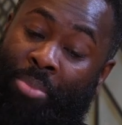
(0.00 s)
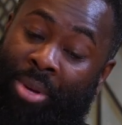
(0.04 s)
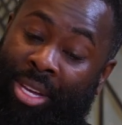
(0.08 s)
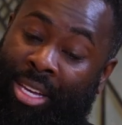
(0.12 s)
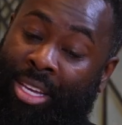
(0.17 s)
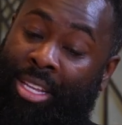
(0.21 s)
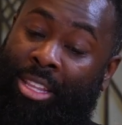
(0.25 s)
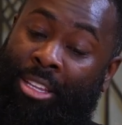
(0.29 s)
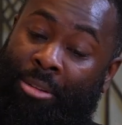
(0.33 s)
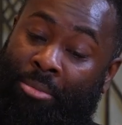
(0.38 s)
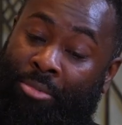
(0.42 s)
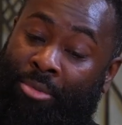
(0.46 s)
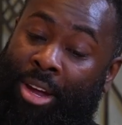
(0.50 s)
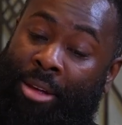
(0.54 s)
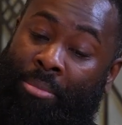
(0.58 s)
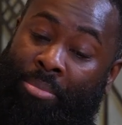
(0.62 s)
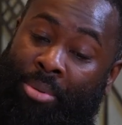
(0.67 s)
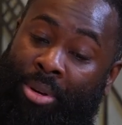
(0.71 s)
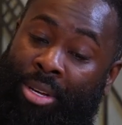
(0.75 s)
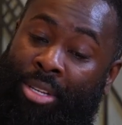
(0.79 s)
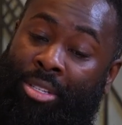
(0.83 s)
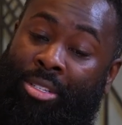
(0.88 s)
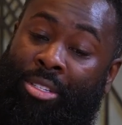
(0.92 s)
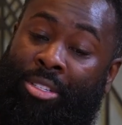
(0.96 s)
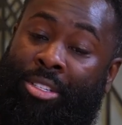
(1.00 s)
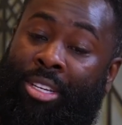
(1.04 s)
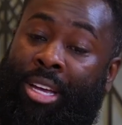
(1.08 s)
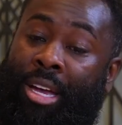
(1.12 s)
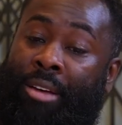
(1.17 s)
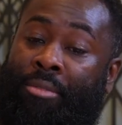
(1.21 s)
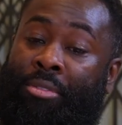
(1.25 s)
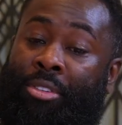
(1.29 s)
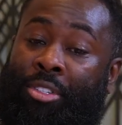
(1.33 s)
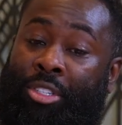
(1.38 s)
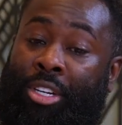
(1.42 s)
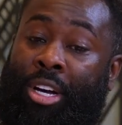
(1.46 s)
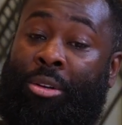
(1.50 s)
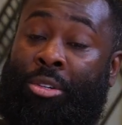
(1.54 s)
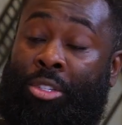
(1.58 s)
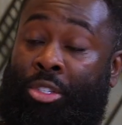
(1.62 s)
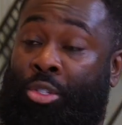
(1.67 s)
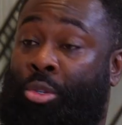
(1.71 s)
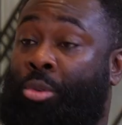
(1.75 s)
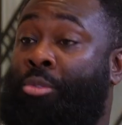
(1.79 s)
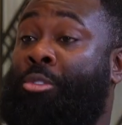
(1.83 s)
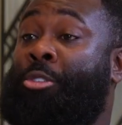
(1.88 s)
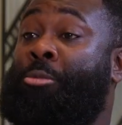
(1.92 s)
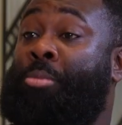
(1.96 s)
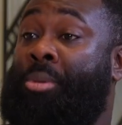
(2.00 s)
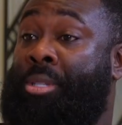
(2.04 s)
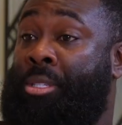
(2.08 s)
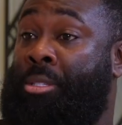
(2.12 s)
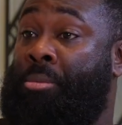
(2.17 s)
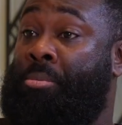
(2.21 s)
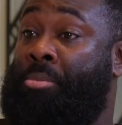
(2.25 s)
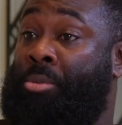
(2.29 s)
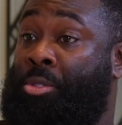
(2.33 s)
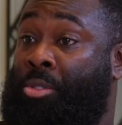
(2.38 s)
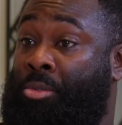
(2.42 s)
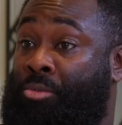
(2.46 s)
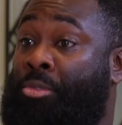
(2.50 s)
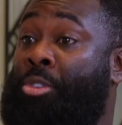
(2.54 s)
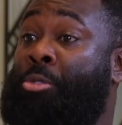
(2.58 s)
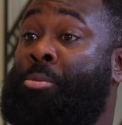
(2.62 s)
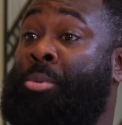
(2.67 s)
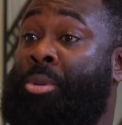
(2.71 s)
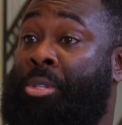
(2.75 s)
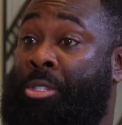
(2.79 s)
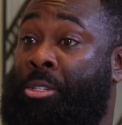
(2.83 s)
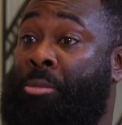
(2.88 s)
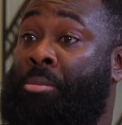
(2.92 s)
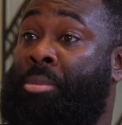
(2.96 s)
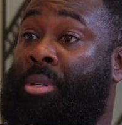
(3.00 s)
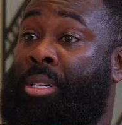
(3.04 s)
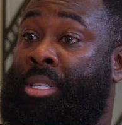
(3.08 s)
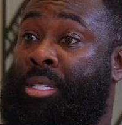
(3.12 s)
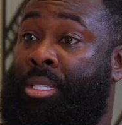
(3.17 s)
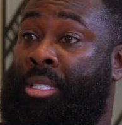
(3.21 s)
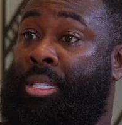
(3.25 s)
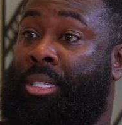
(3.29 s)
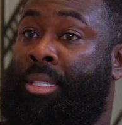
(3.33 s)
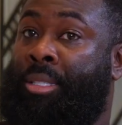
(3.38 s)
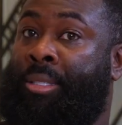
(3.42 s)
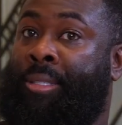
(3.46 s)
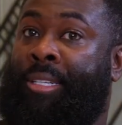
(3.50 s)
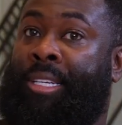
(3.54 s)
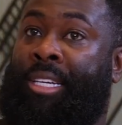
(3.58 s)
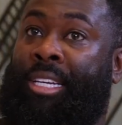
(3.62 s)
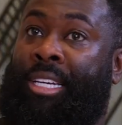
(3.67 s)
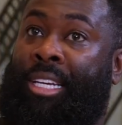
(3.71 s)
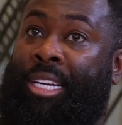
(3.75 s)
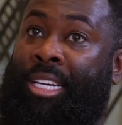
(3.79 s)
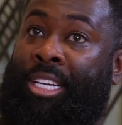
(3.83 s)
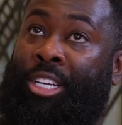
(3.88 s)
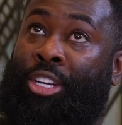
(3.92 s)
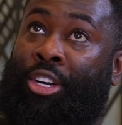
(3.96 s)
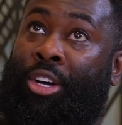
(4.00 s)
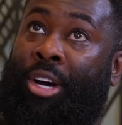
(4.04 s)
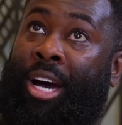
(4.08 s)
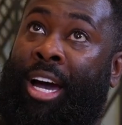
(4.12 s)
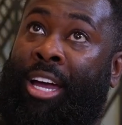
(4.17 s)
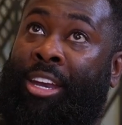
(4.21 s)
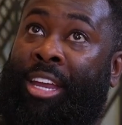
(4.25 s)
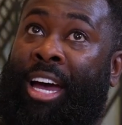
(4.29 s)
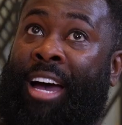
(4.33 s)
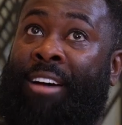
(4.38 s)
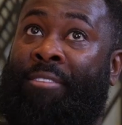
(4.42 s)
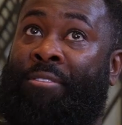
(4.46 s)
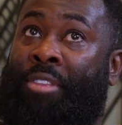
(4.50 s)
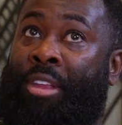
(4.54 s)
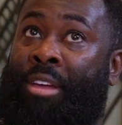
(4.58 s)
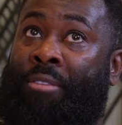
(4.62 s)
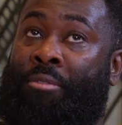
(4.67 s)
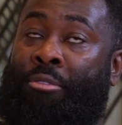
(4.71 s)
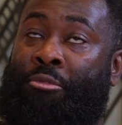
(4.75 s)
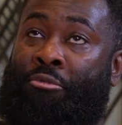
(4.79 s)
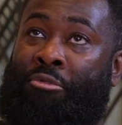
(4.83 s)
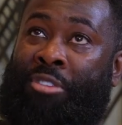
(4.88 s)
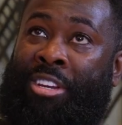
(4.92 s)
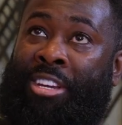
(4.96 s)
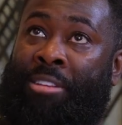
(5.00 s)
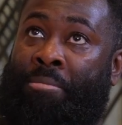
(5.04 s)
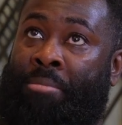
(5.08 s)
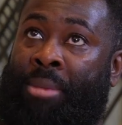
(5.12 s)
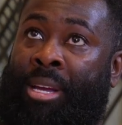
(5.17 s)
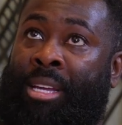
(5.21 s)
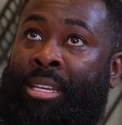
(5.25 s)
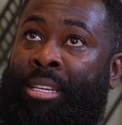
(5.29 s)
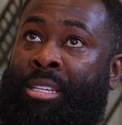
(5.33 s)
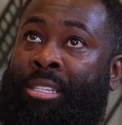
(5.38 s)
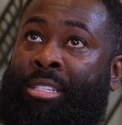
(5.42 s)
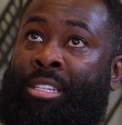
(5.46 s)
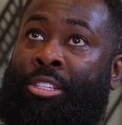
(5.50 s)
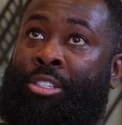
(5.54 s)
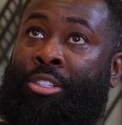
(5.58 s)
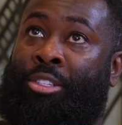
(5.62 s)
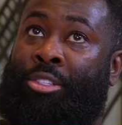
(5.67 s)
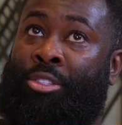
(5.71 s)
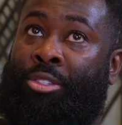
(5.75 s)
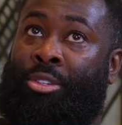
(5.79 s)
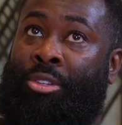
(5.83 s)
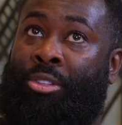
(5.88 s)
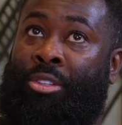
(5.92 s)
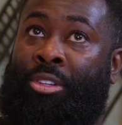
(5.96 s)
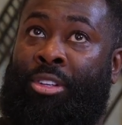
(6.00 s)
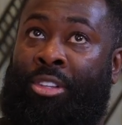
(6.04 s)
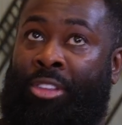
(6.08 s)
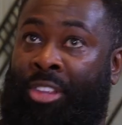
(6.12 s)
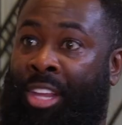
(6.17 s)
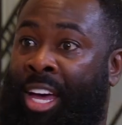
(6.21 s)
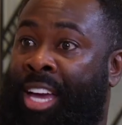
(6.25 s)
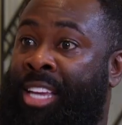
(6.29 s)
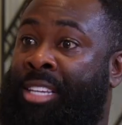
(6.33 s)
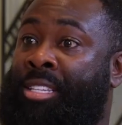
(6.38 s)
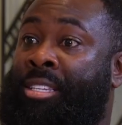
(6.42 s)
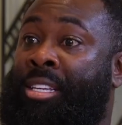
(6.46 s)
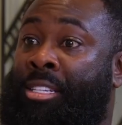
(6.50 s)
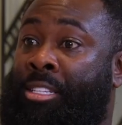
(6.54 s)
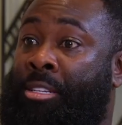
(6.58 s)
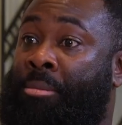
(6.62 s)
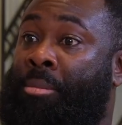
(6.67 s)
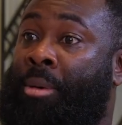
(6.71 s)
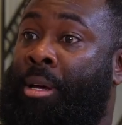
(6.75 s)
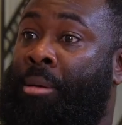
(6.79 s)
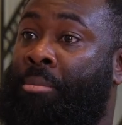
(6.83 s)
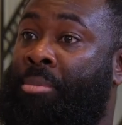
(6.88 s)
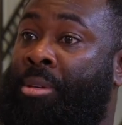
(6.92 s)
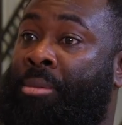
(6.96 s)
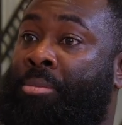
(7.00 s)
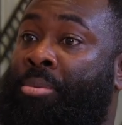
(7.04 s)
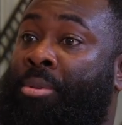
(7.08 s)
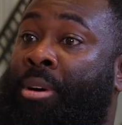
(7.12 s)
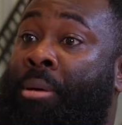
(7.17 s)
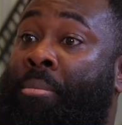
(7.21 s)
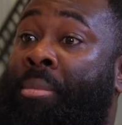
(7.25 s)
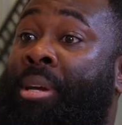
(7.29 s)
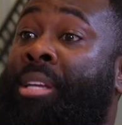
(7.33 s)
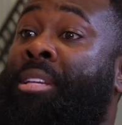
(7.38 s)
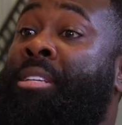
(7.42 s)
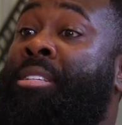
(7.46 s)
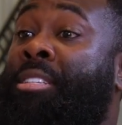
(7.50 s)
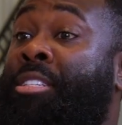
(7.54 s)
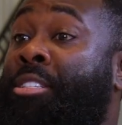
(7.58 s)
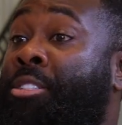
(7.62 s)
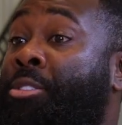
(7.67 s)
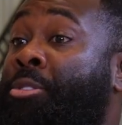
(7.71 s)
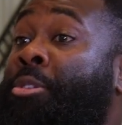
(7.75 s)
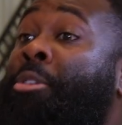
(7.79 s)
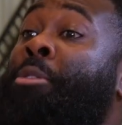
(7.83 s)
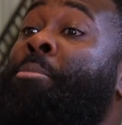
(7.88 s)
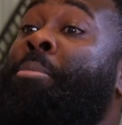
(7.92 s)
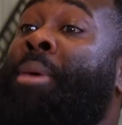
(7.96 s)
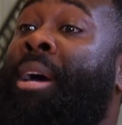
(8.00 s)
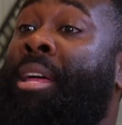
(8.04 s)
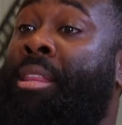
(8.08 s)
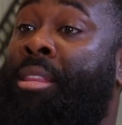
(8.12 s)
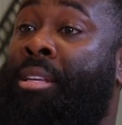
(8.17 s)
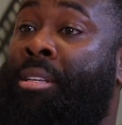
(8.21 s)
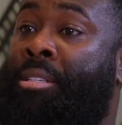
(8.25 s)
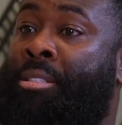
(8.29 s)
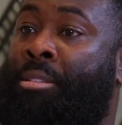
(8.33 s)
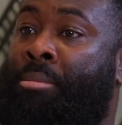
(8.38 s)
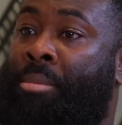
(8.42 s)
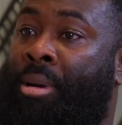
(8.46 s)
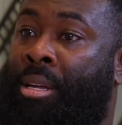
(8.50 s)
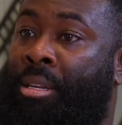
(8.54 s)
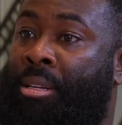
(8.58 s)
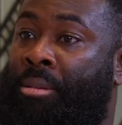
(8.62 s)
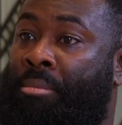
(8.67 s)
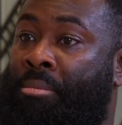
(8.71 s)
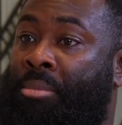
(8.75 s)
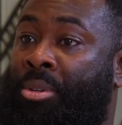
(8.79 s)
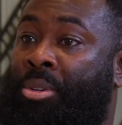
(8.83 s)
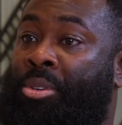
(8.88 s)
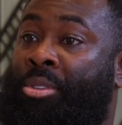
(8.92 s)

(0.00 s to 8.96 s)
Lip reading: picking the right person to have a child is your responsibility. You know, I've never really made decisions on the nice things about people. I made decisions on the bad things about them